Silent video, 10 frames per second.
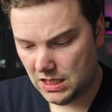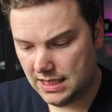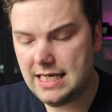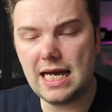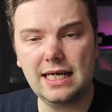
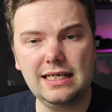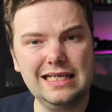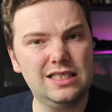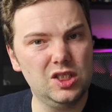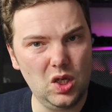yeah,
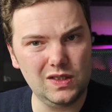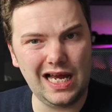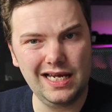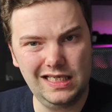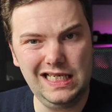is not
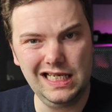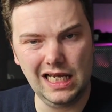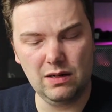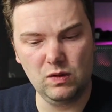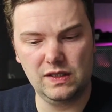
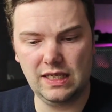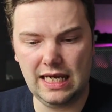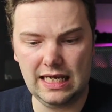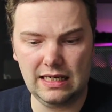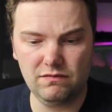ideal, I would
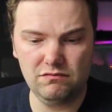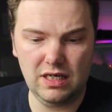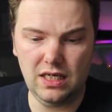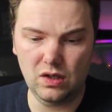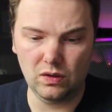say, and I
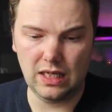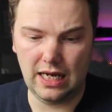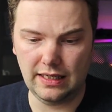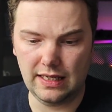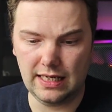really don't
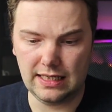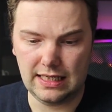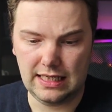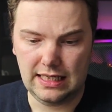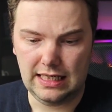like that.
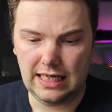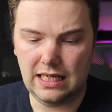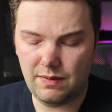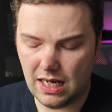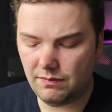And
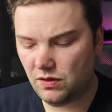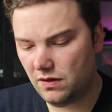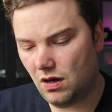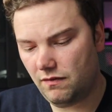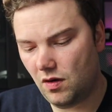then we come to
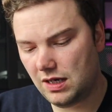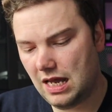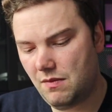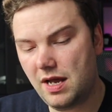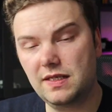the overall
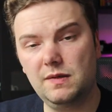camera